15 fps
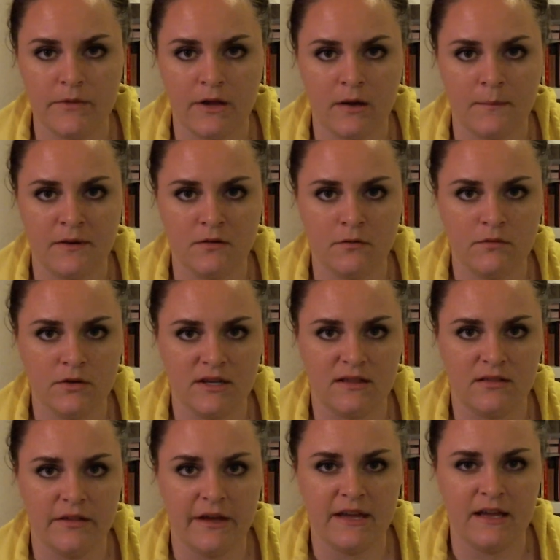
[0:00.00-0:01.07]
I don't really
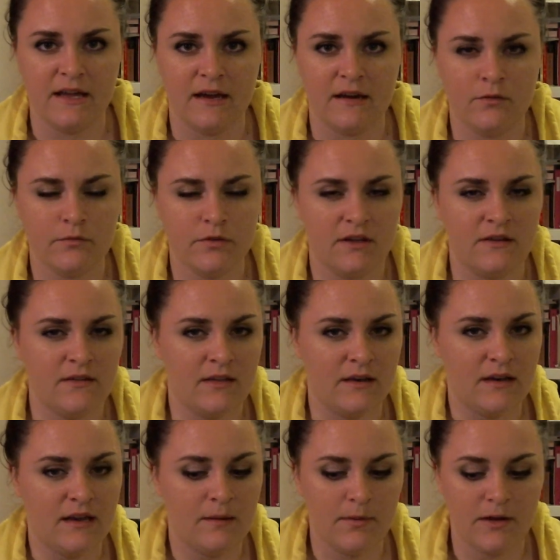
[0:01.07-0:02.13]
like it. I don't really see the
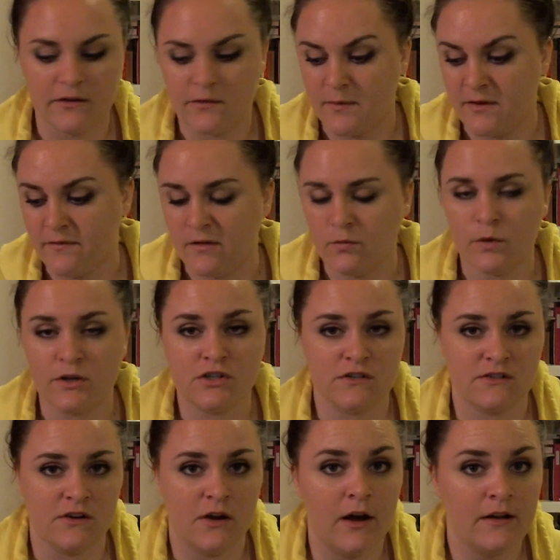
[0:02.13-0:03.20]
need because my face wash does
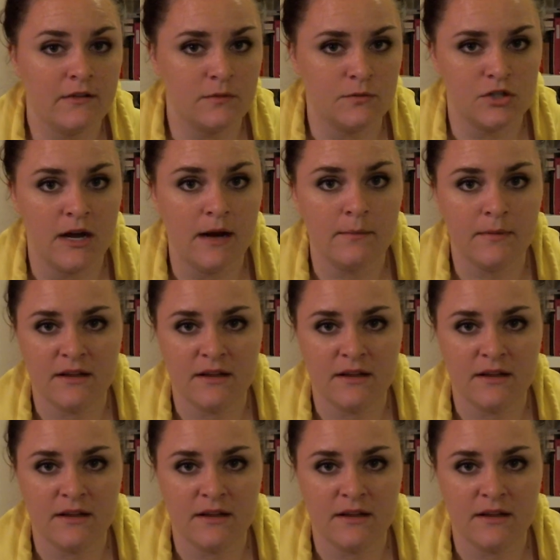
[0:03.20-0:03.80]
an awesome job,